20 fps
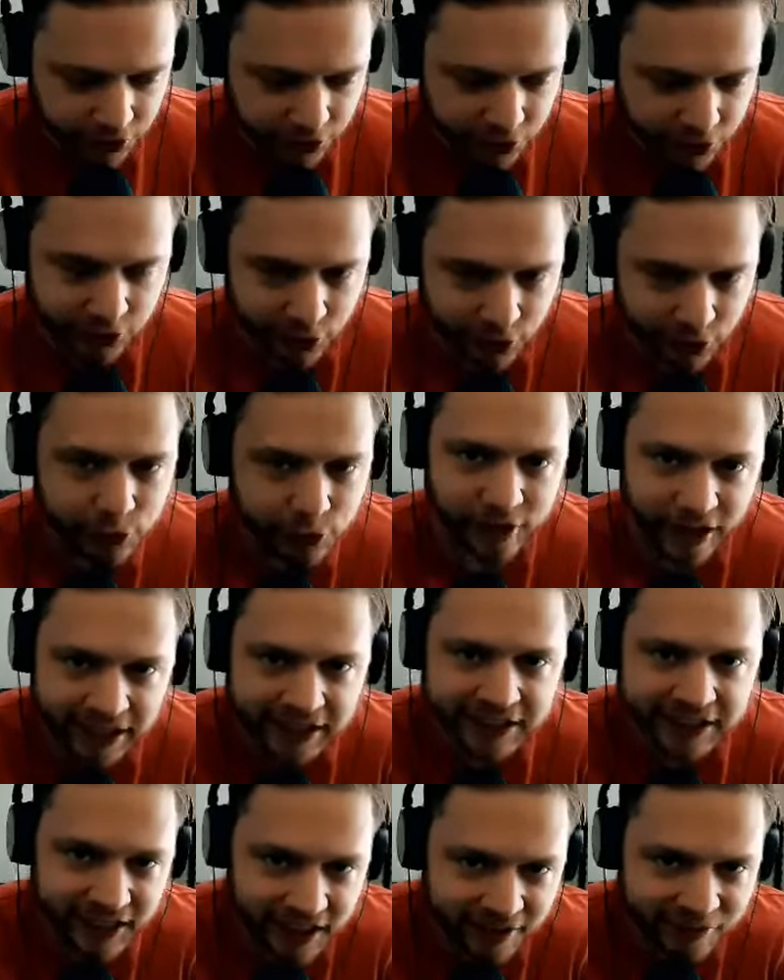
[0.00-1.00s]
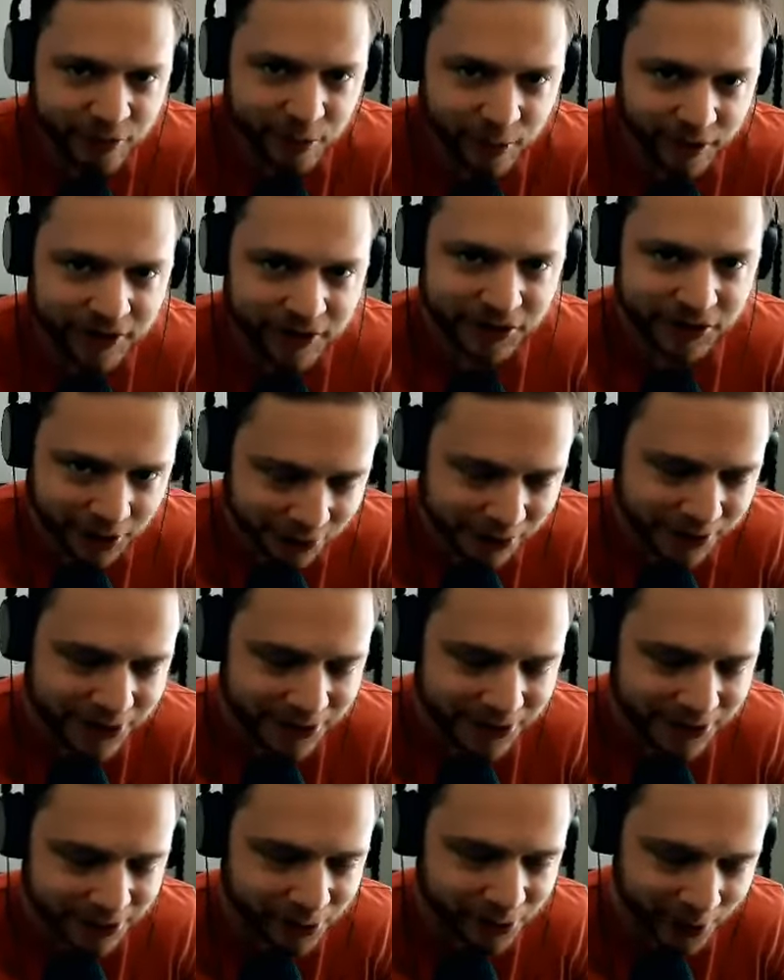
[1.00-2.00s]
as you think that everybody's going
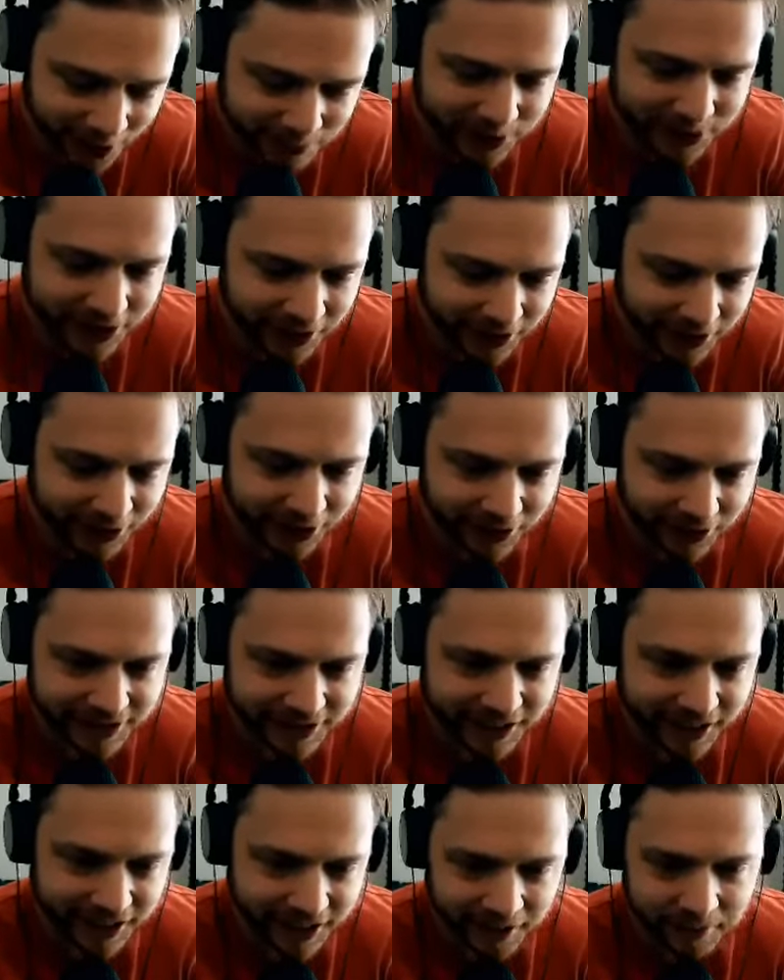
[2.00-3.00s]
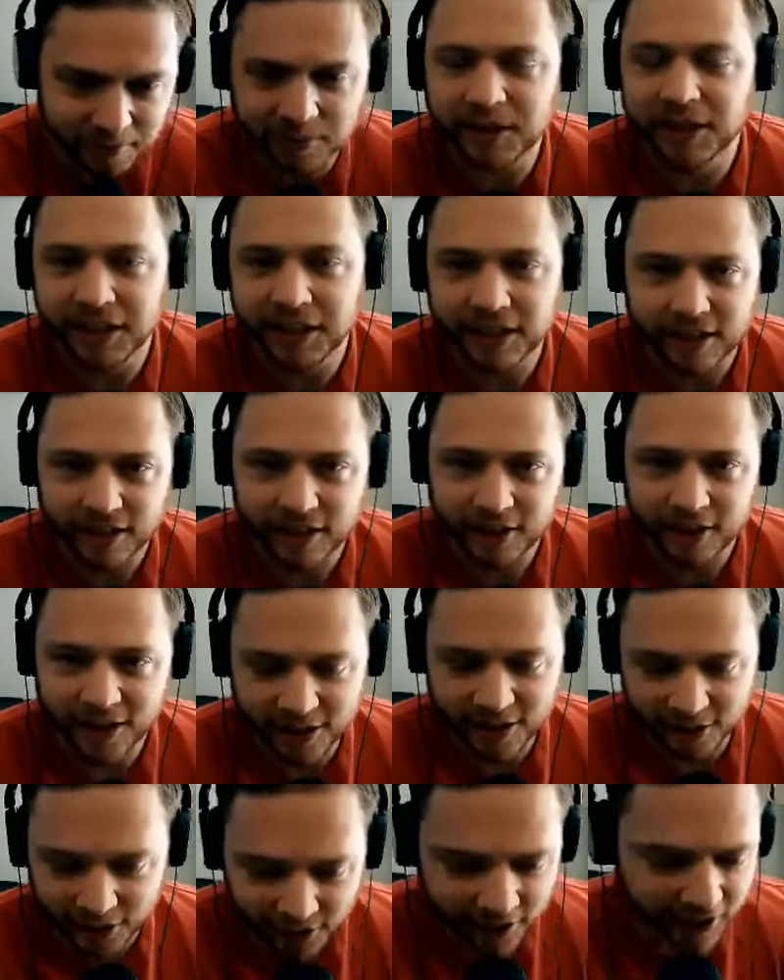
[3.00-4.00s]
to your website all the time,
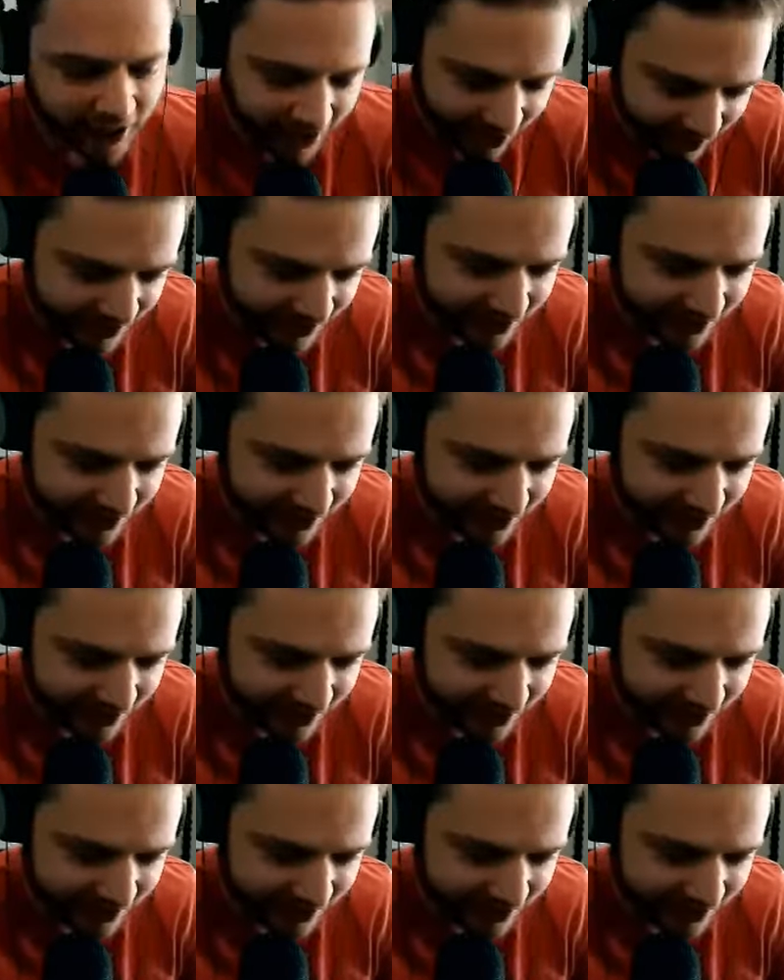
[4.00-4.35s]
they're not